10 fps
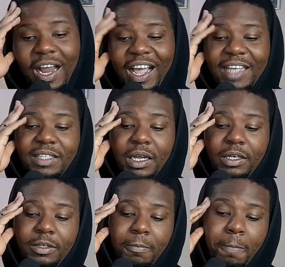Like I
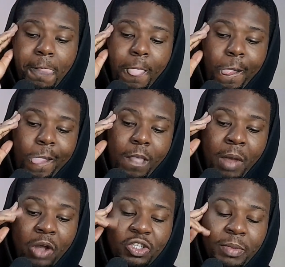said,
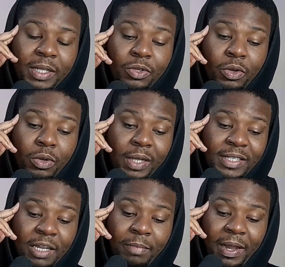my ultimate goal, I
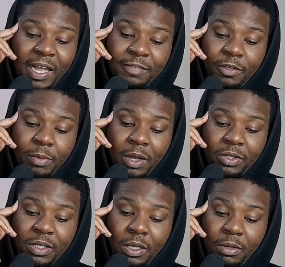said in my last video, my
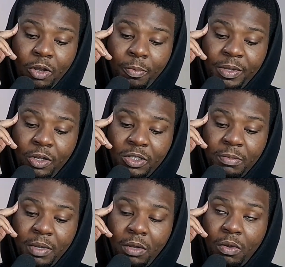
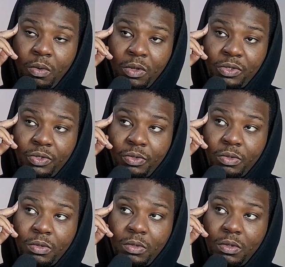ultimate goal was
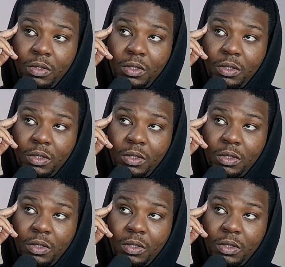to